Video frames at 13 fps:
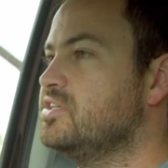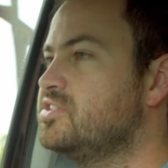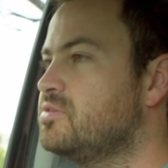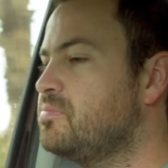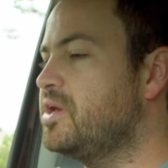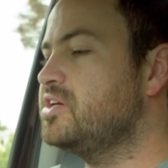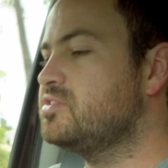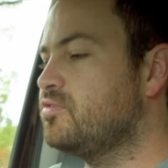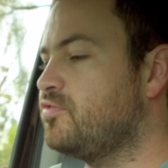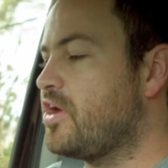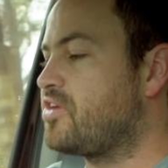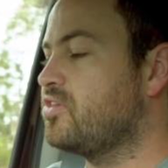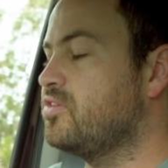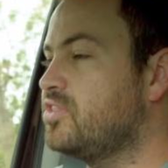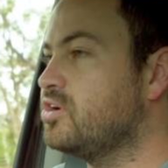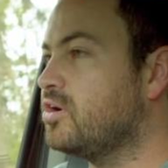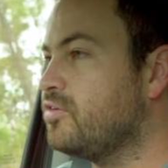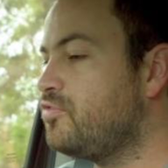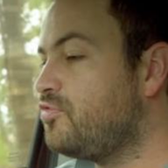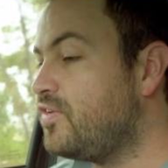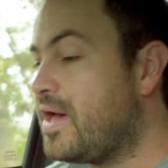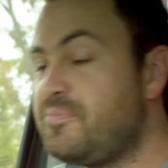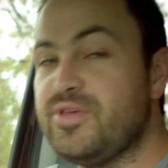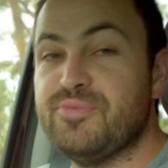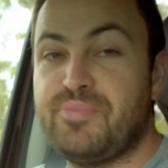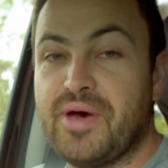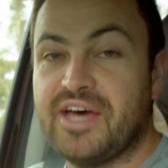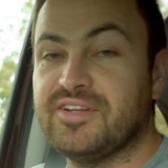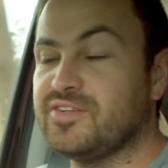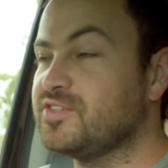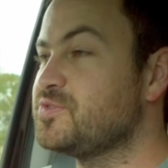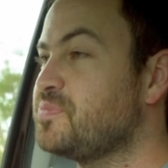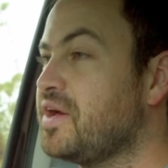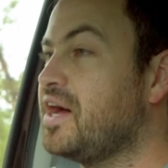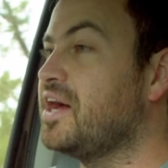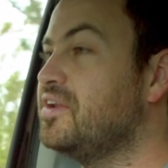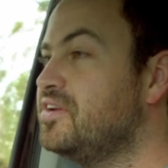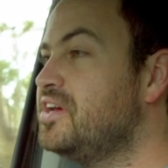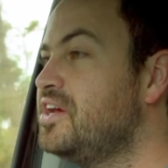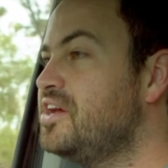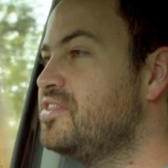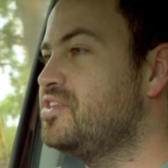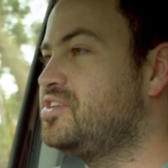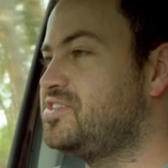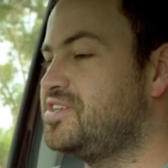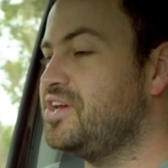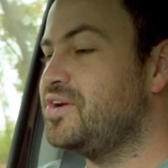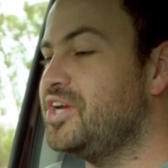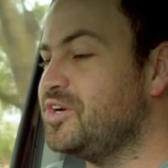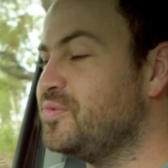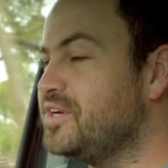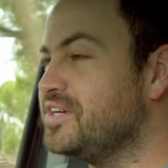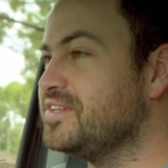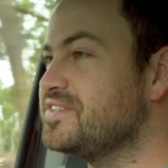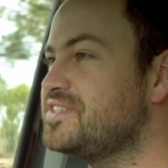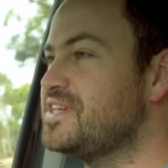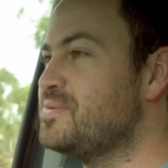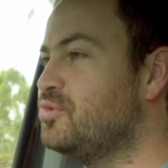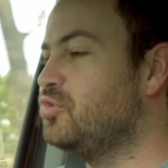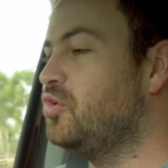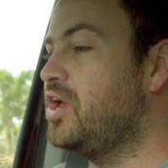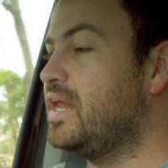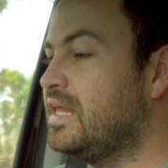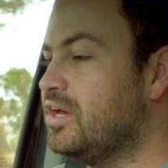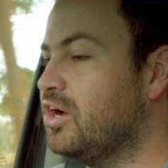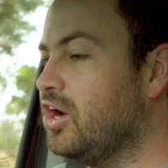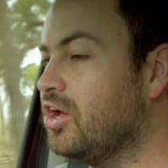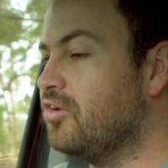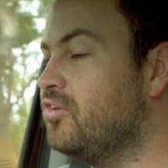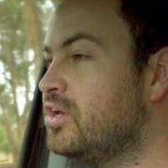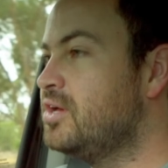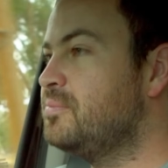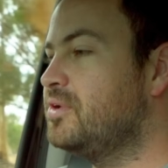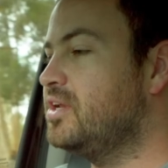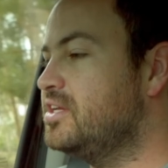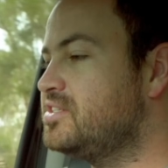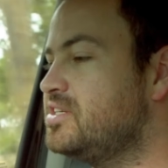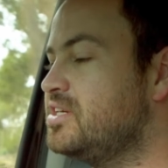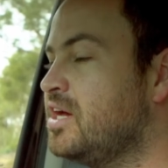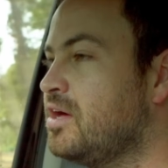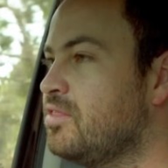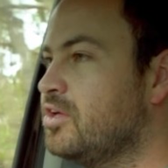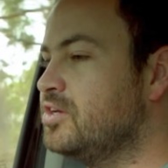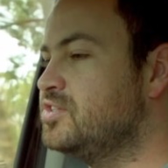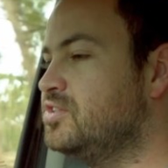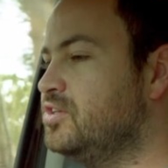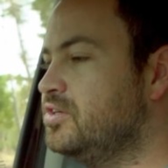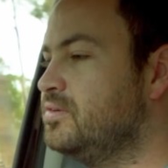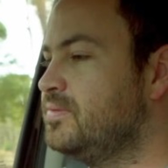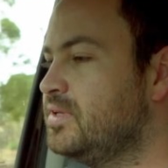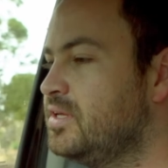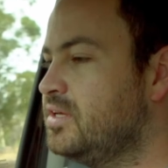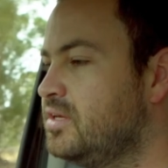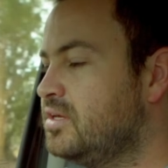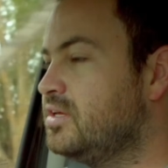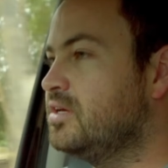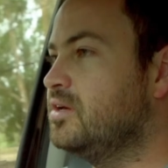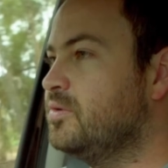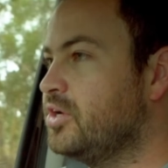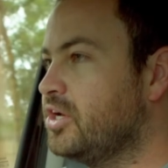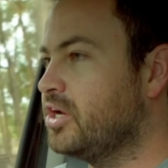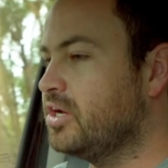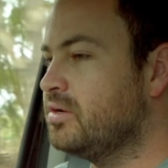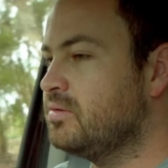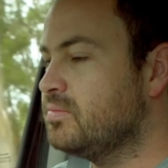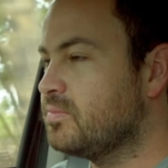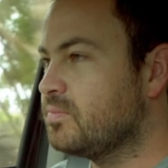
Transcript: is it makes the fact that there are flappy pedals behind the steering wheel seem really odd. But let's see how those do. There we go.